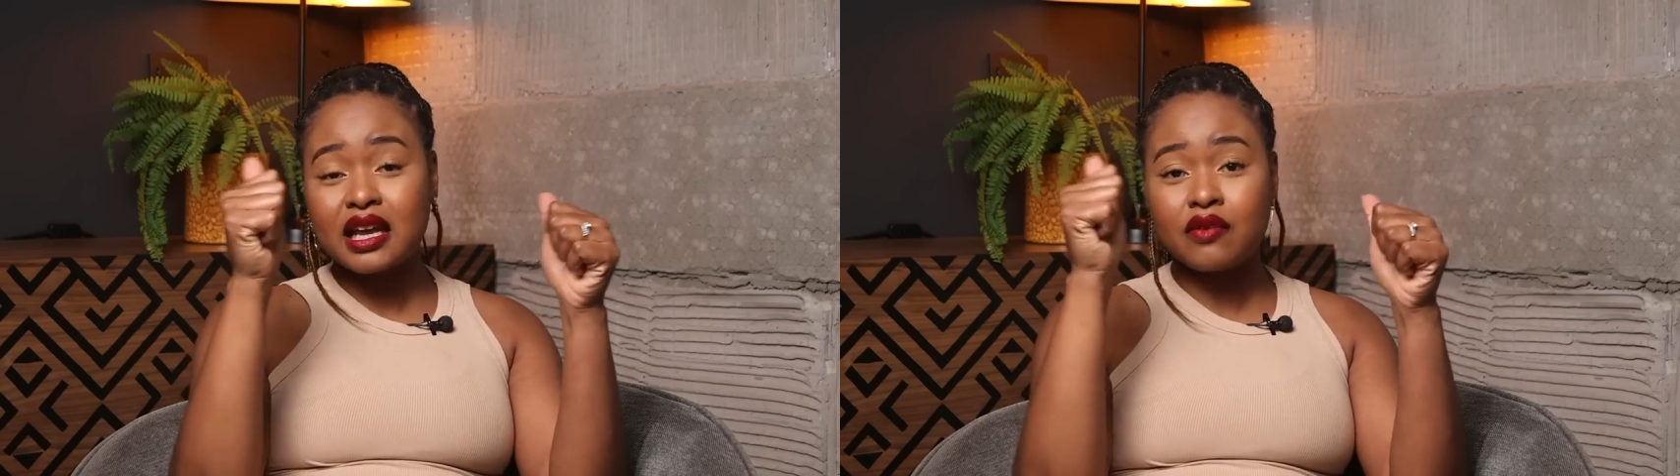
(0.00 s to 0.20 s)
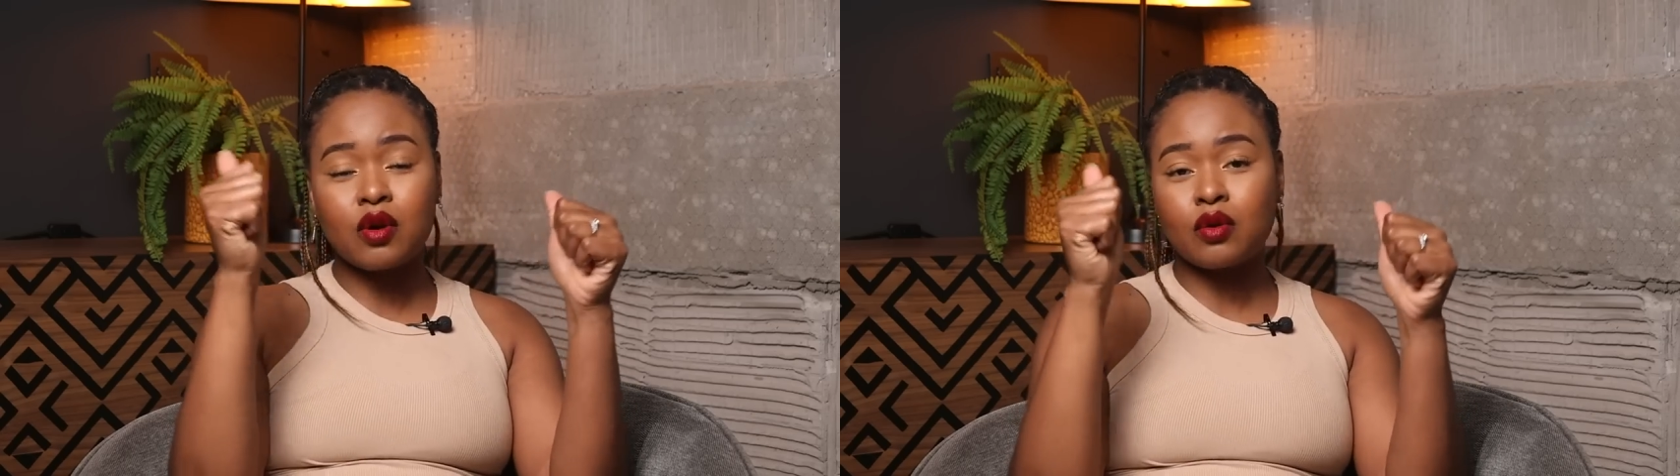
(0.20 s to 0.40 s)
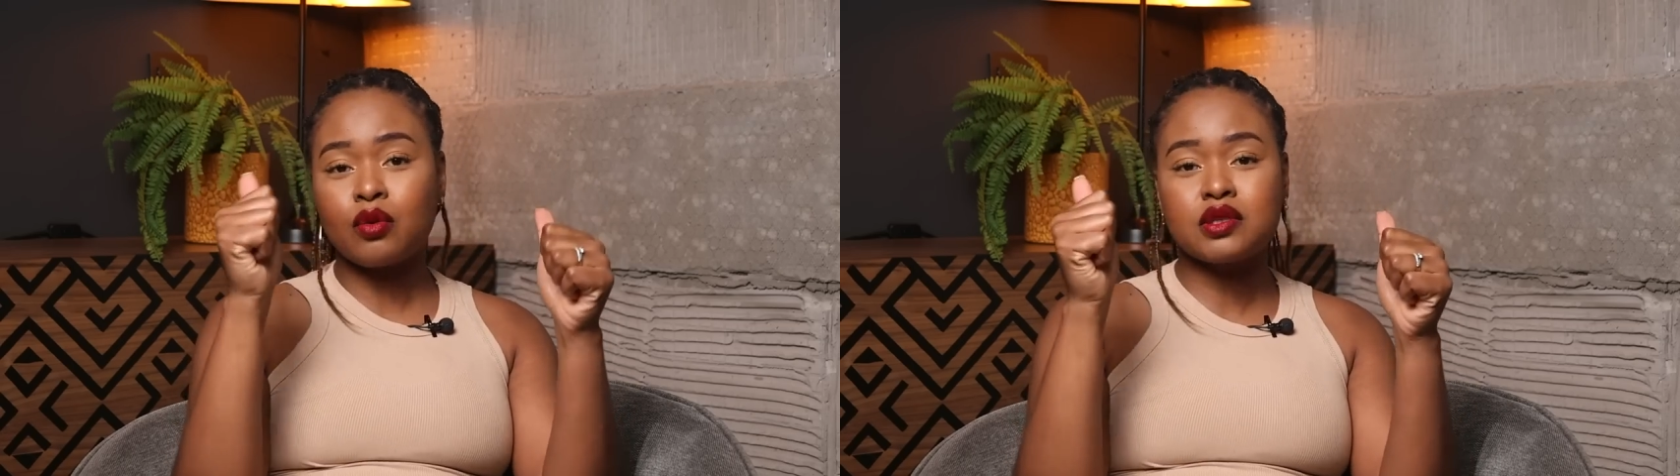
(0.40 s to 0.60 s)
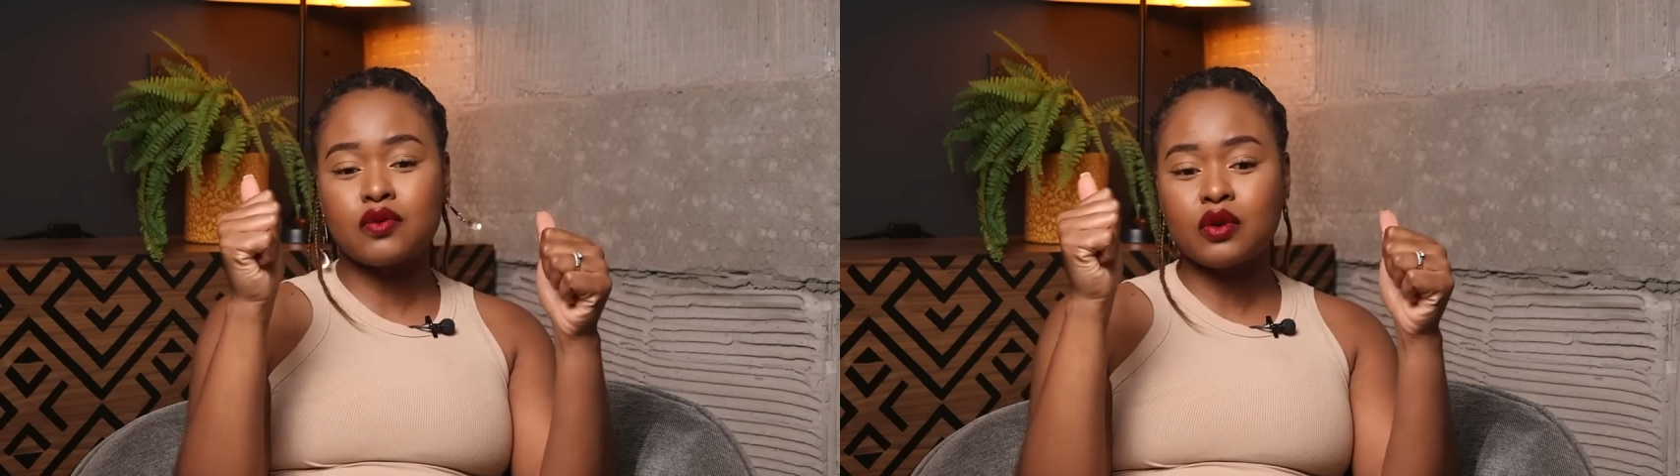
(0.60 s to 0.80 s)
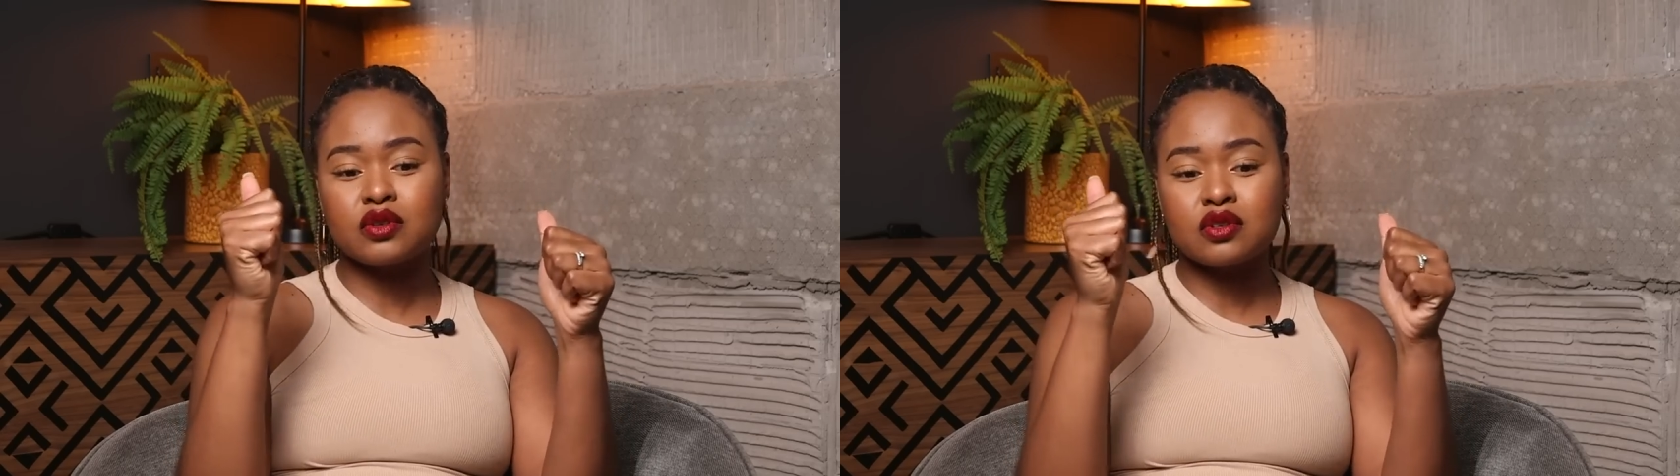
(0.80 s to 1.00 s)
everyone always
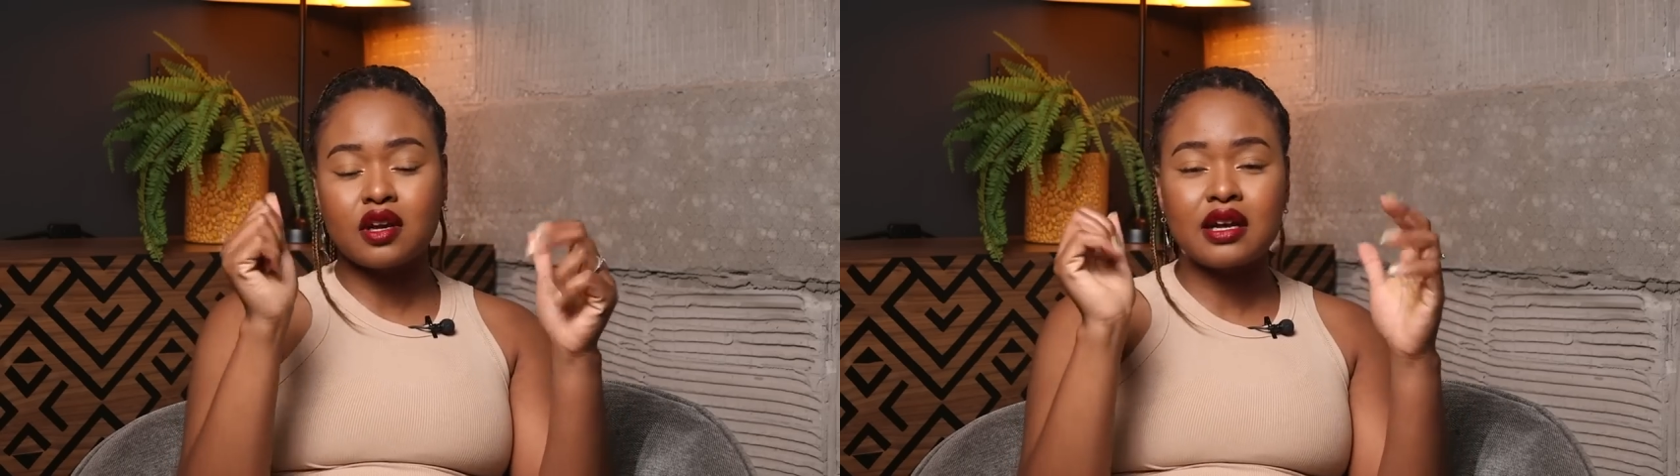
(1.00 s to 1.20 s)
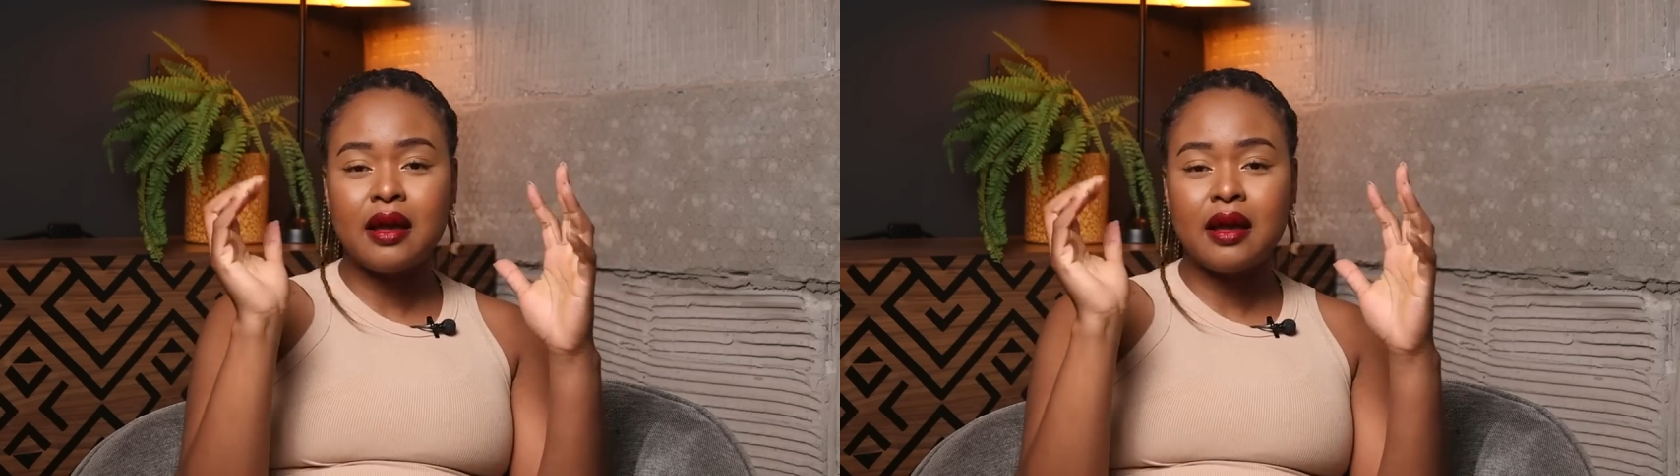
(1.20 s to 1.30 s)
focuses on.